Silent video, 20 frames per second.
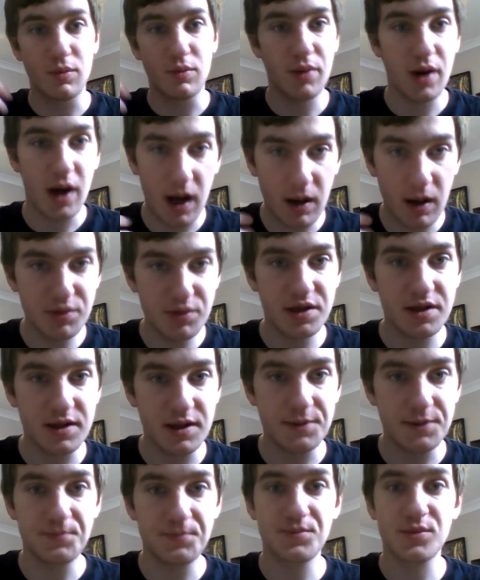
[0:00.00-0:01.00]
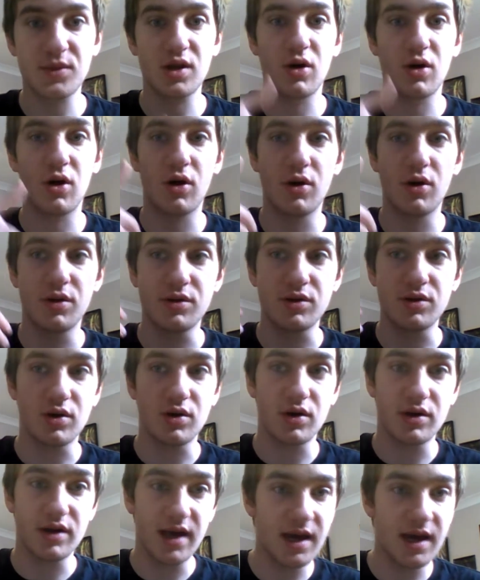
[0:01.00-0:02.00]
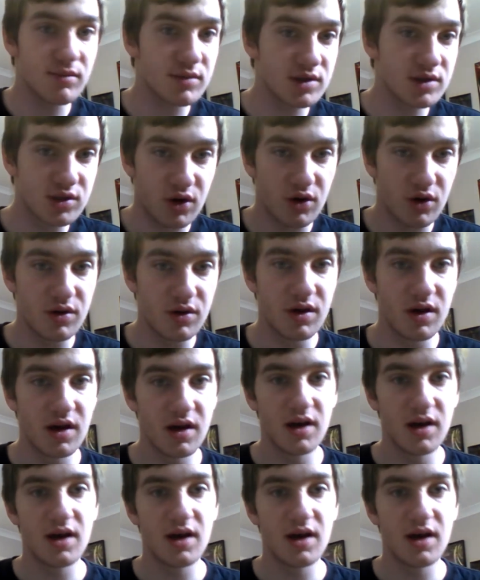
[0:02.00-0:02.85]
publicly on Amazon